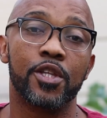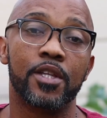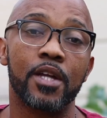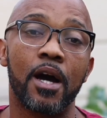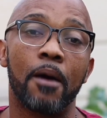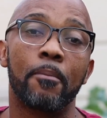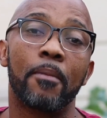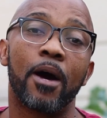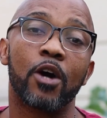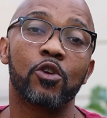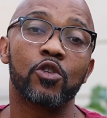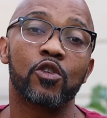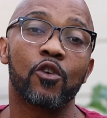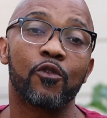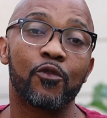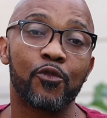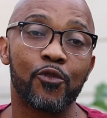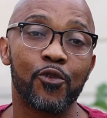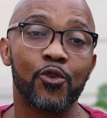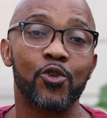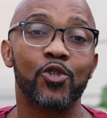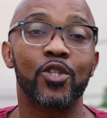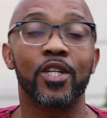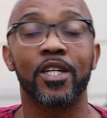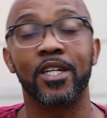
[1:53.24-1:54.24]
the amount of
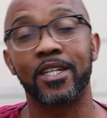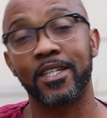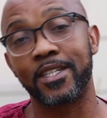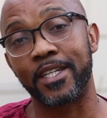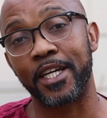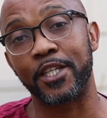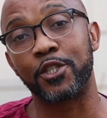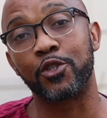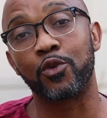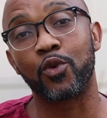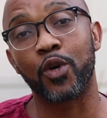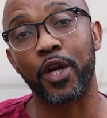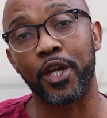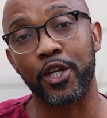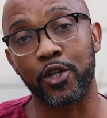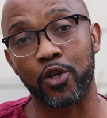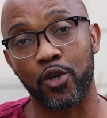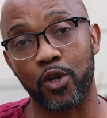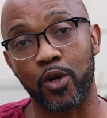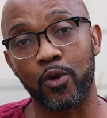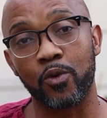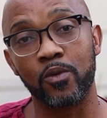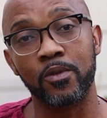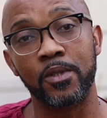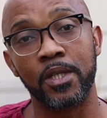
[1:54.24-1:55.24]
food that you can
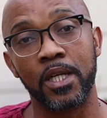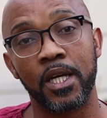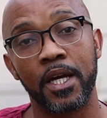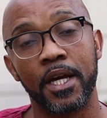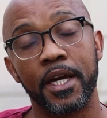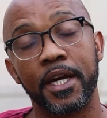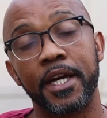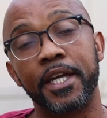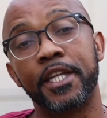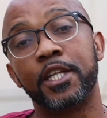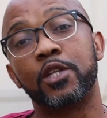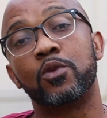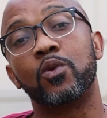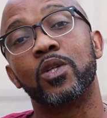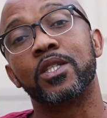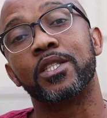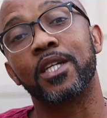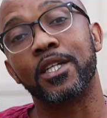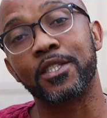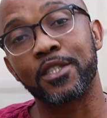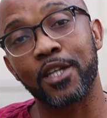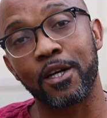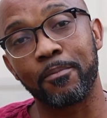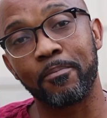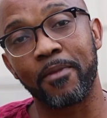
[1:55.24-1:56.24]
grow, and it will
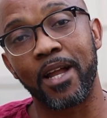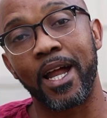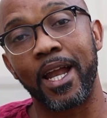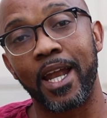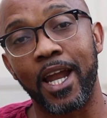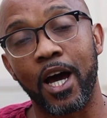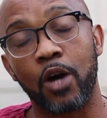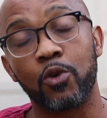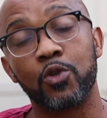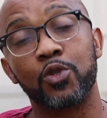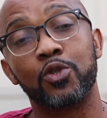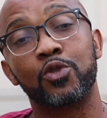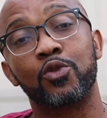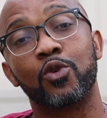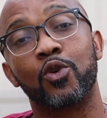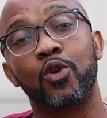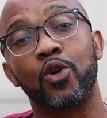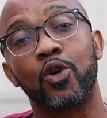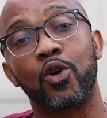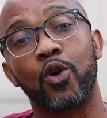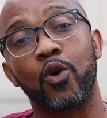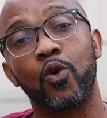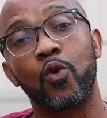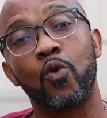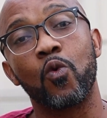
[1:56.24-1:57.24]
just allow you to
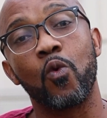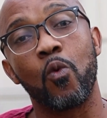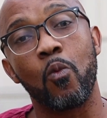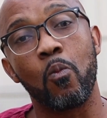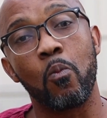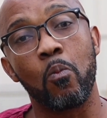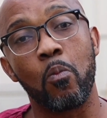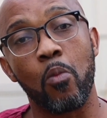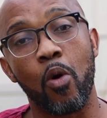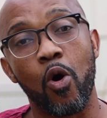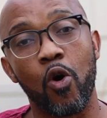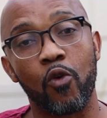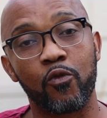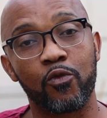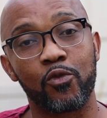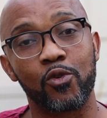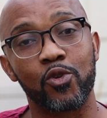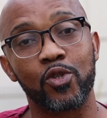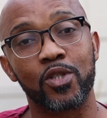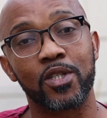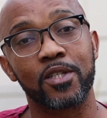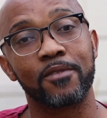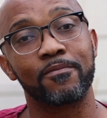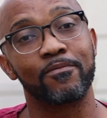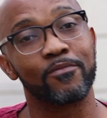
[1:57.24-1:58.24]
grow more
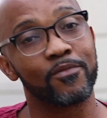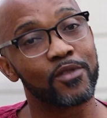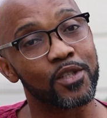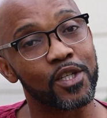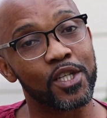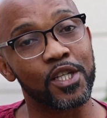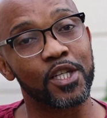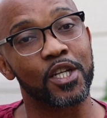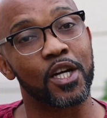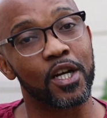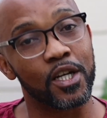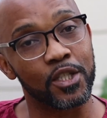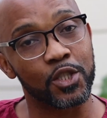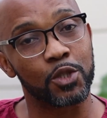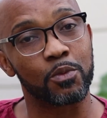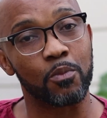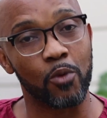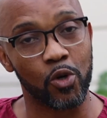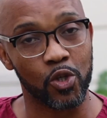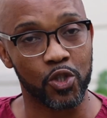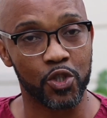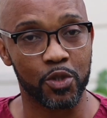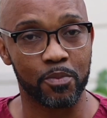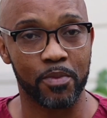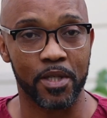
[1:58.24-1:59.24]
food in a
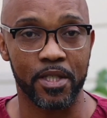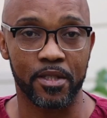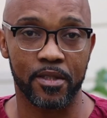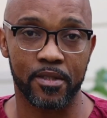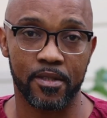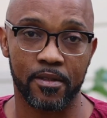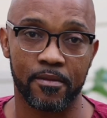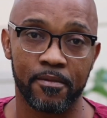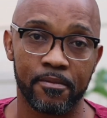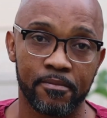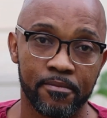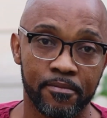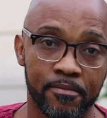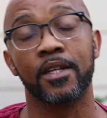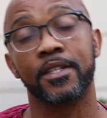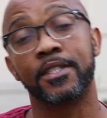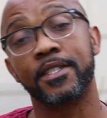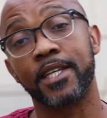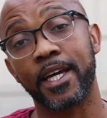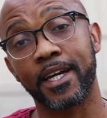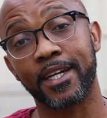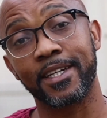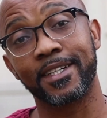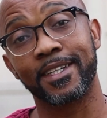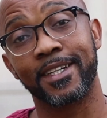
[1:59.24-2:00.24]
small space.
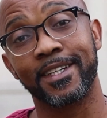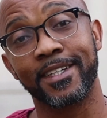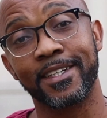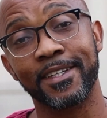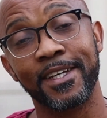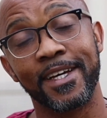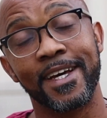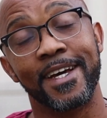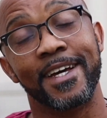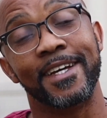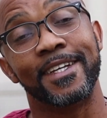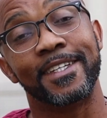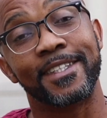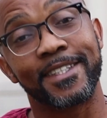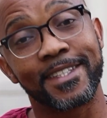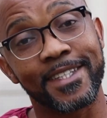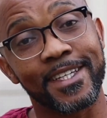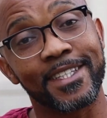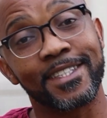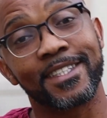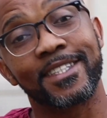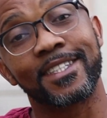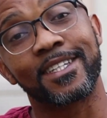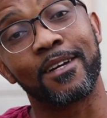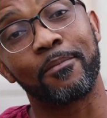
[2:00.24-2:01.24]
Secondly,
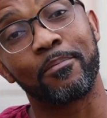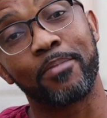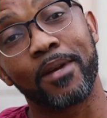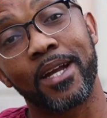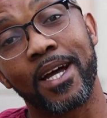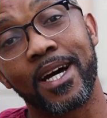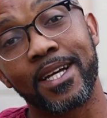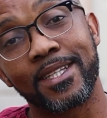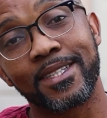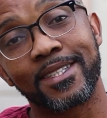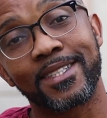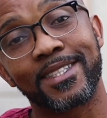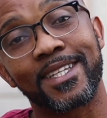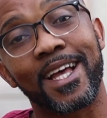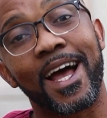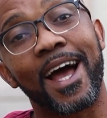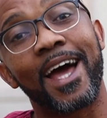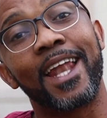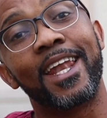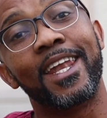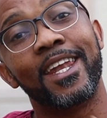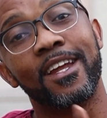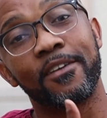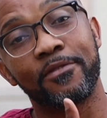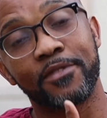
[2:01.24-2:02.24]
since the plants
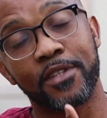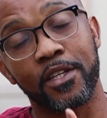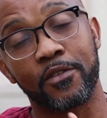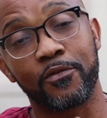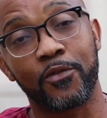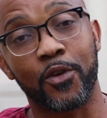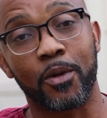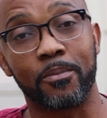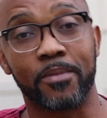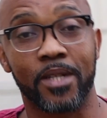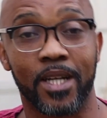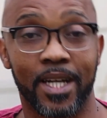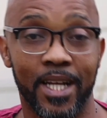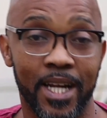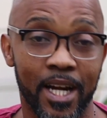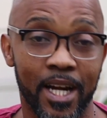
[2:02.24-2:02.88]
are lifted from the